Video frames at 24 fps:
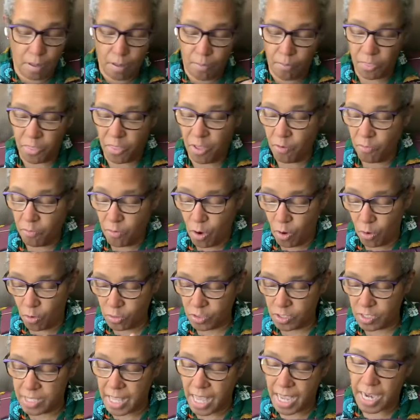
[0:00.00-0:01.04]
the
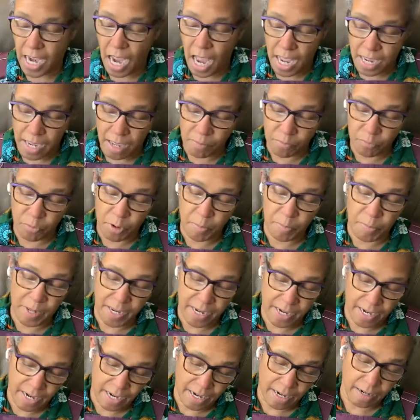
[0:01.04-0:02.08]
rows that I am
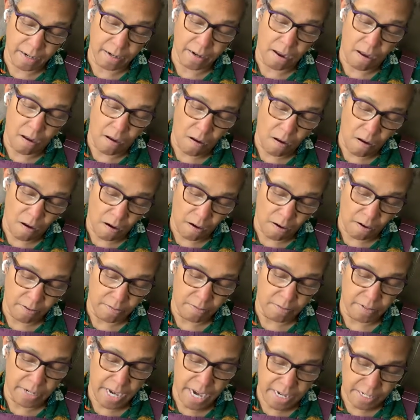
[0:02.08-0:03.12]
repeating are
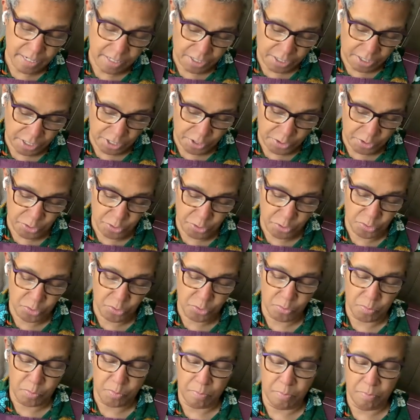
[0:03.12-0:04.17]
knit
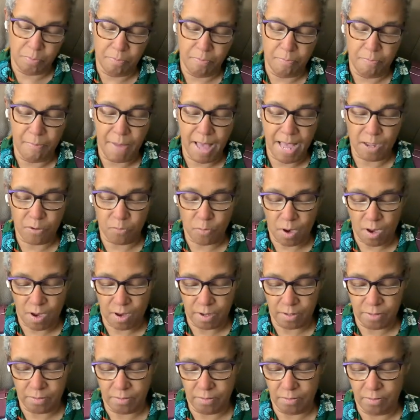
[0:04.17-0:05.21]
two, make
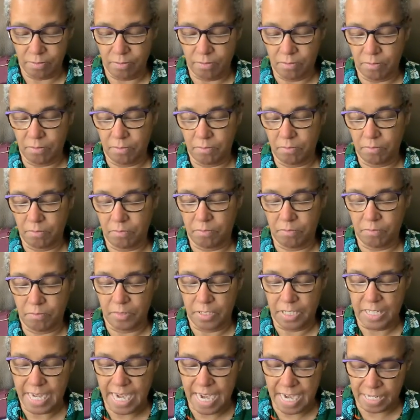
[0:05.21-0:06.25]
one,
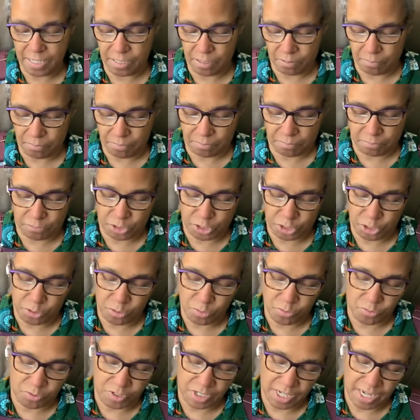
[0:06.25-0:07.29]
knit
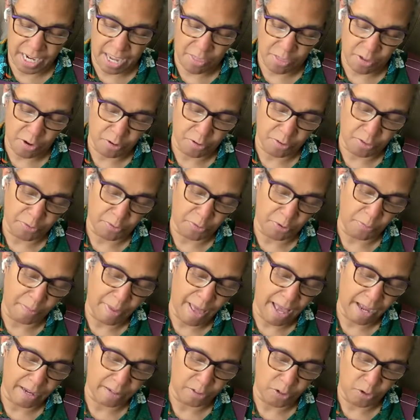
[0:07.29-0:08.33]
two together through
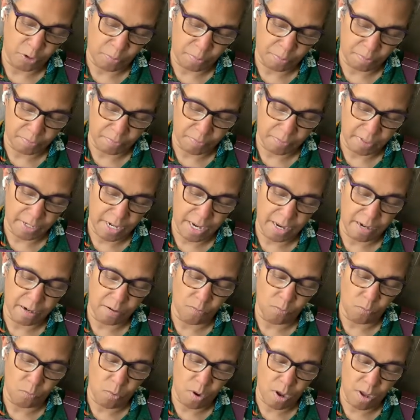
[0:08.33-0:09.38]
back loop, knit
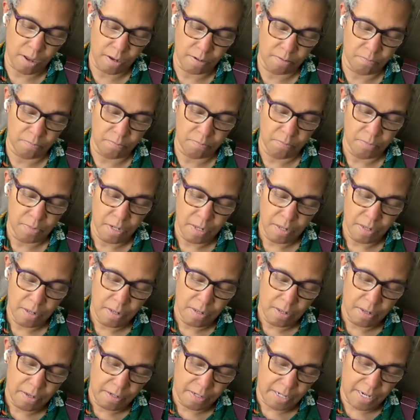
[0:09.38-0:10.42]
one,
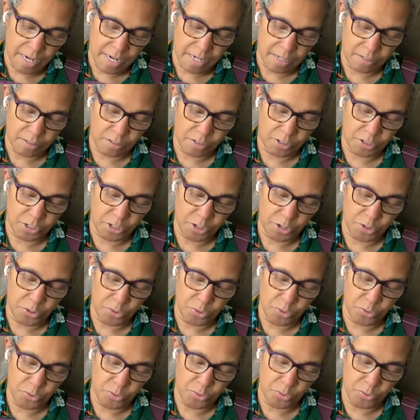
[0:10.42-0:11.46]
knit
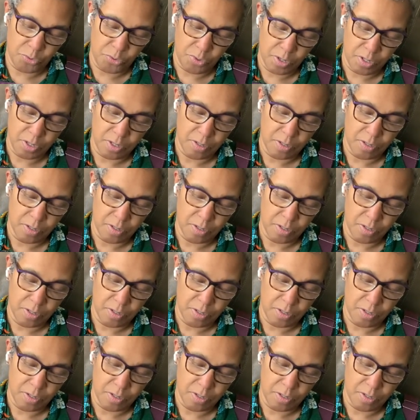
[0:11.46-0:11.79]
two.